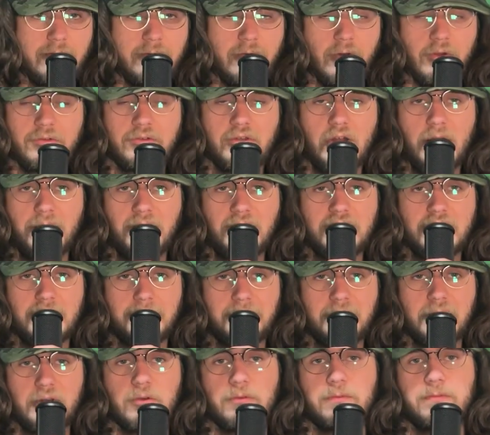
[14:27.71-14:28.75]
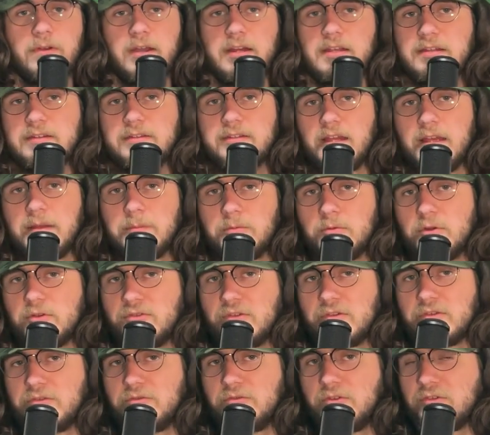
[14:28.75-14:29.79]
First off, it's a pure fighting type, which
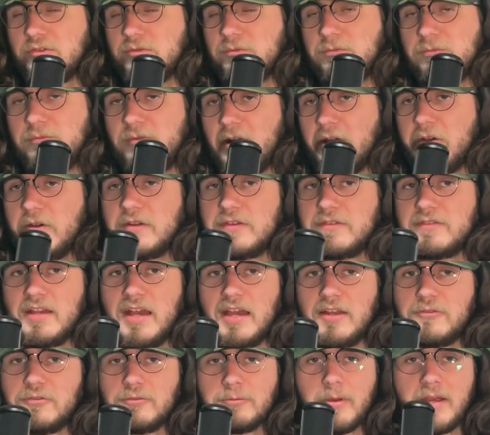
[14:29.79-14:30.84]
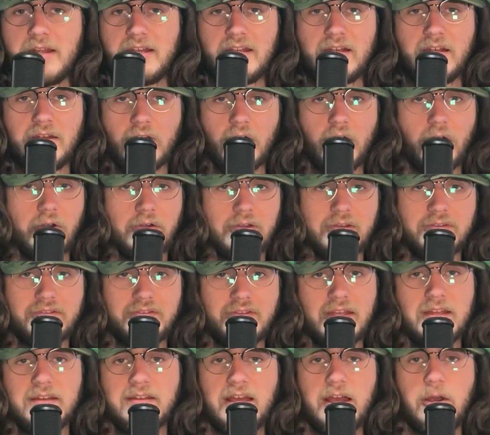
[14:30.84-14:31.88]
is just very saturated saturated and hard to
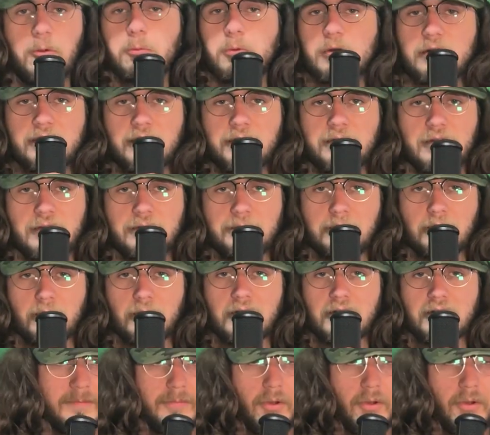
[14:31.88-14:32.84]
stand out with at this point.